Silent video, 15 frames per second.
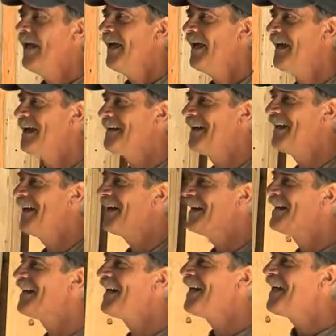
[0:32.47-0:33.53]
And
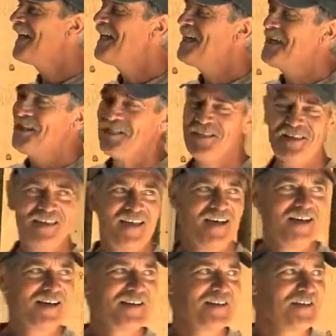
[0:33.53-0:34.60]
the
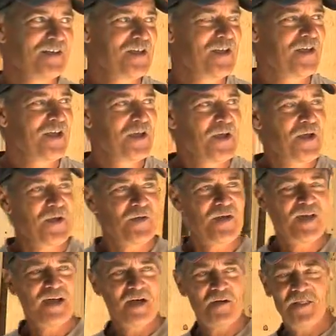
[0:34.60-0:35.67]

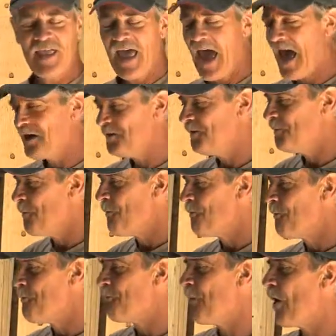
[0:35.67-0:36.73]
added
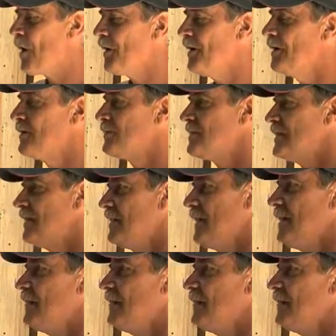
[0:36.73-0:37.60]
part here is that the